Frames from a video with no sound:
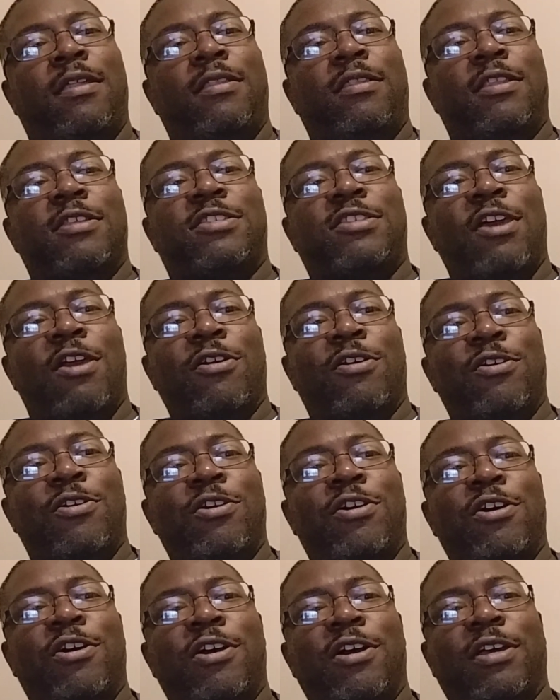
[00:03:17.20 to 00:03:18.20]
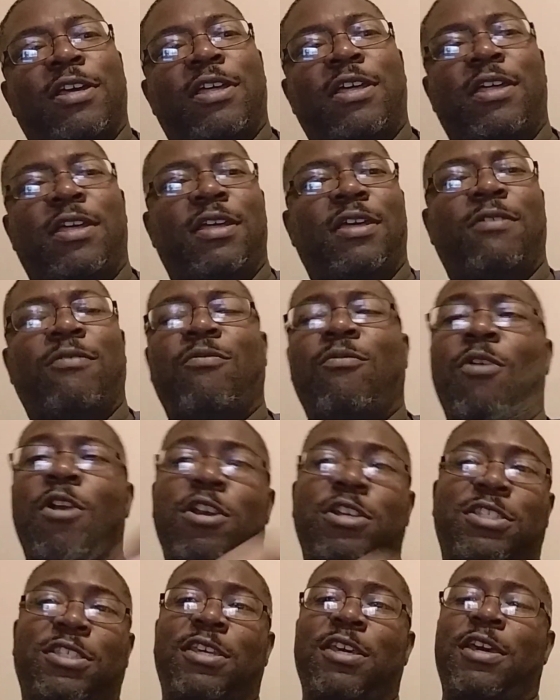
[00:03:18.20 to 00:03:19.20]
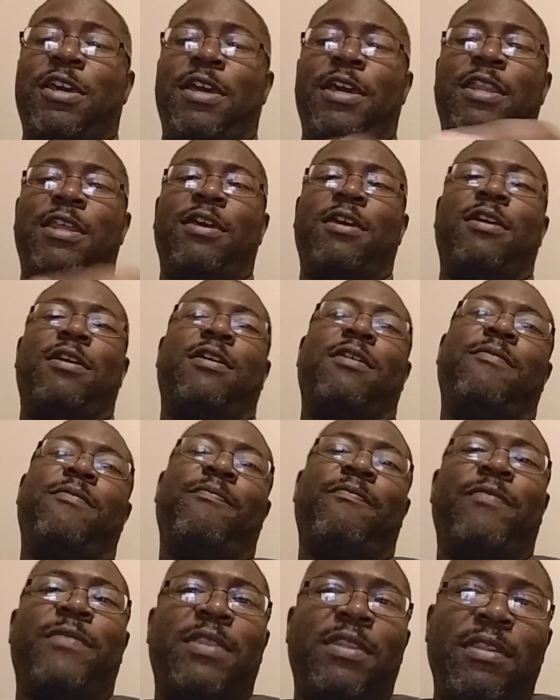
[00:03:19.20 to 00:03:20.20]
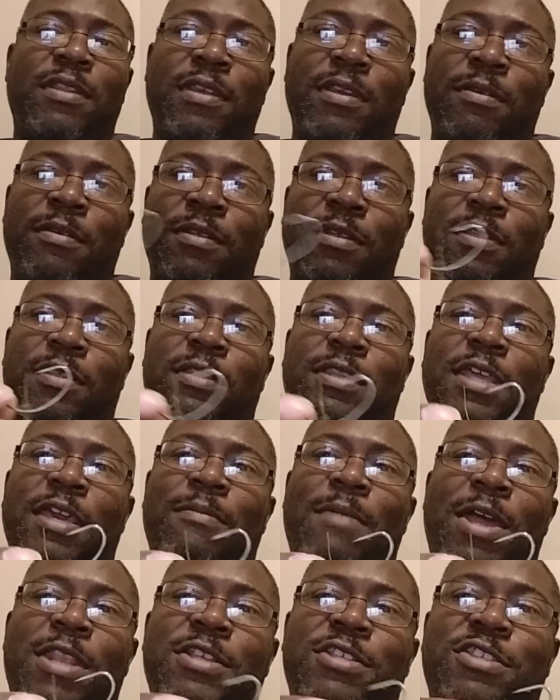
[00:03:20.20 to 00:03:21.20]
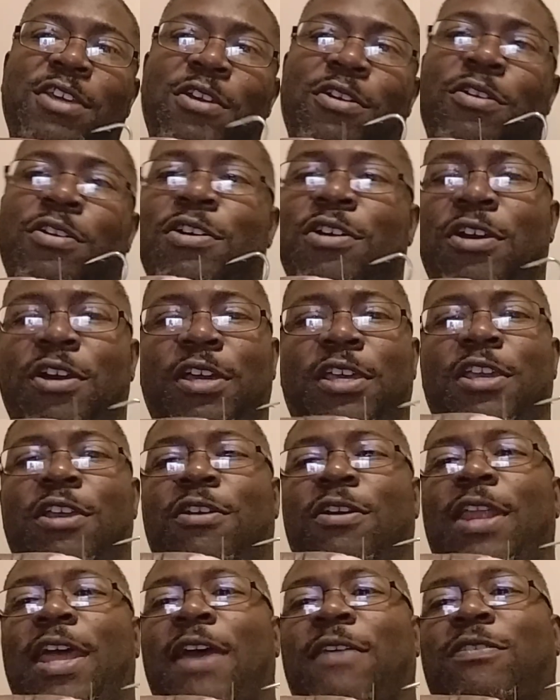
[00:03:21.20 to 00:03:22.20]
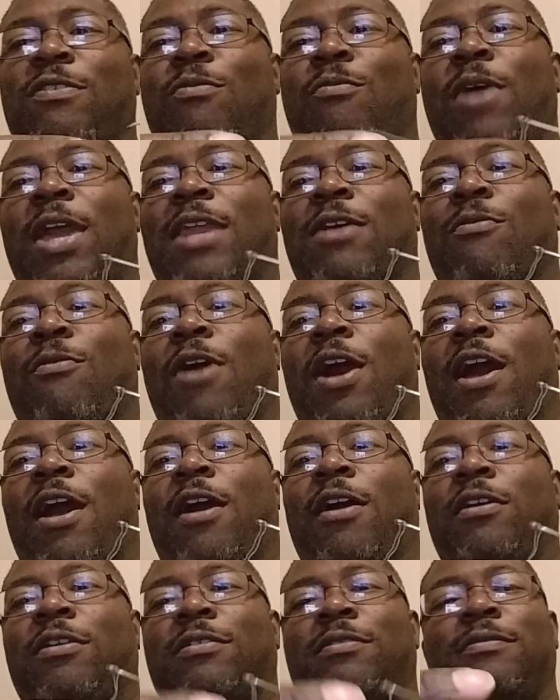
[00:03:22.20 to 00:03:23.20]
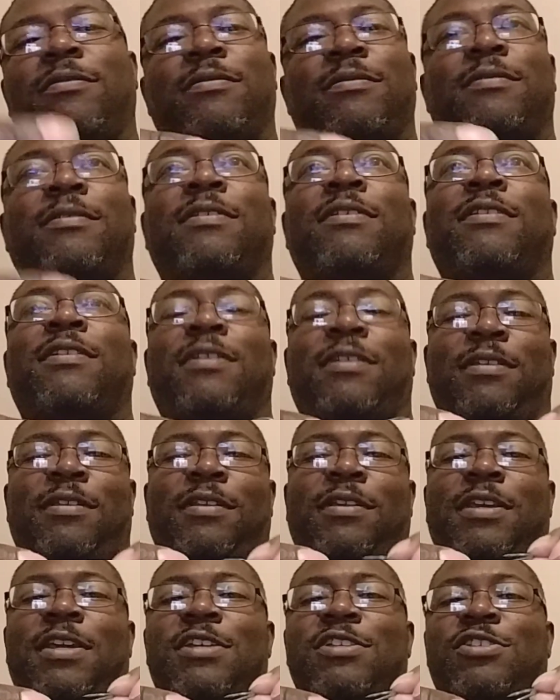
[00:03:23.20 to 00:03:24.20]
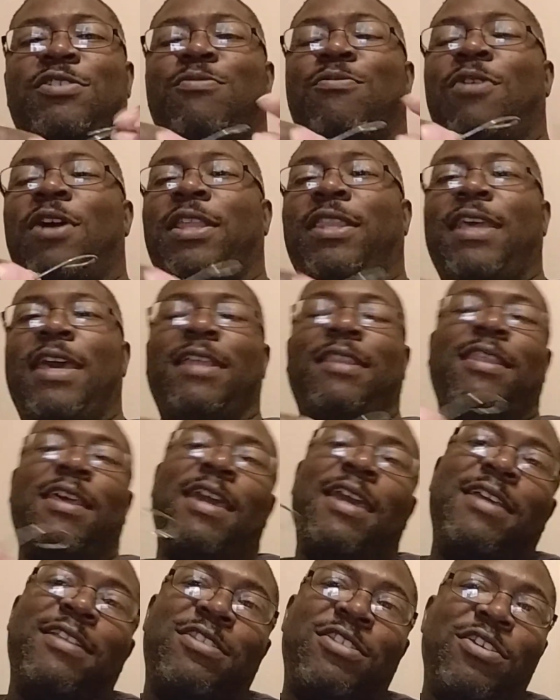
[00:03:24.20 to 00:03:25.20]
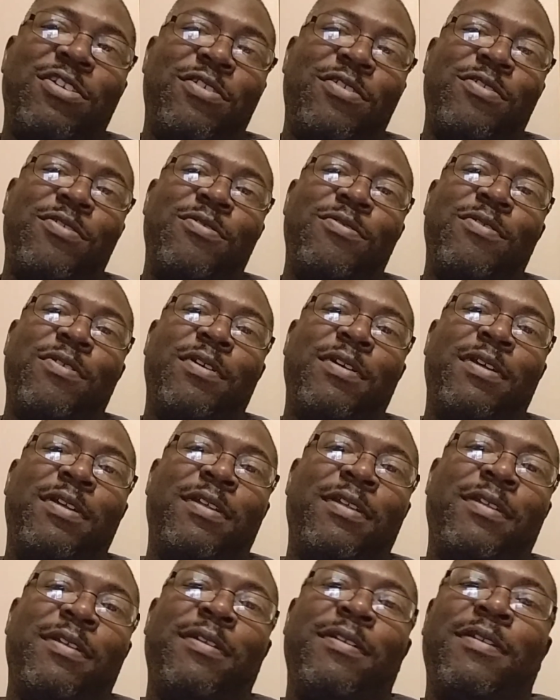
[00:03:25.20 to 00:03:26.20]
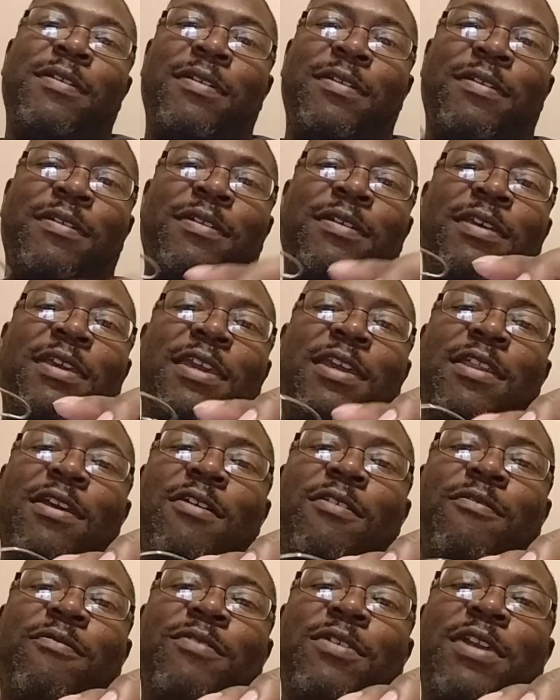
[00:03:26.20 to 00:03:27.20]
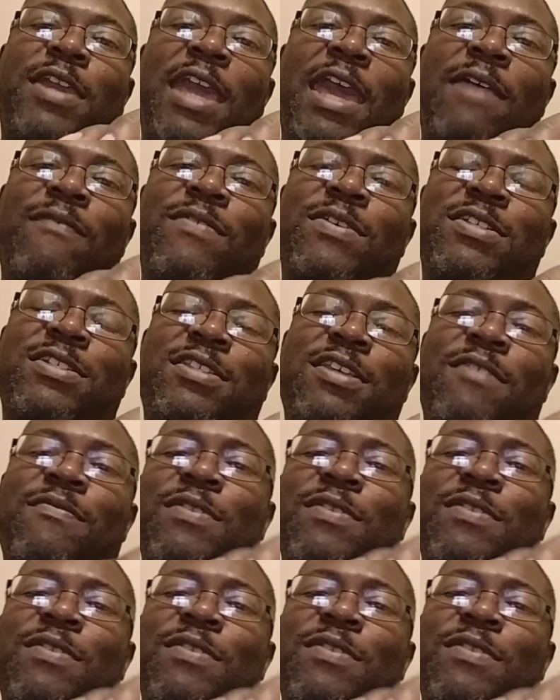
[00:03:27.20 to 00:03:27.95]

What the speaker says: The circle hook works good. Thing about the circle hook, you're going to have to wait a while. Because you want that thing to, when you catfish and stuff,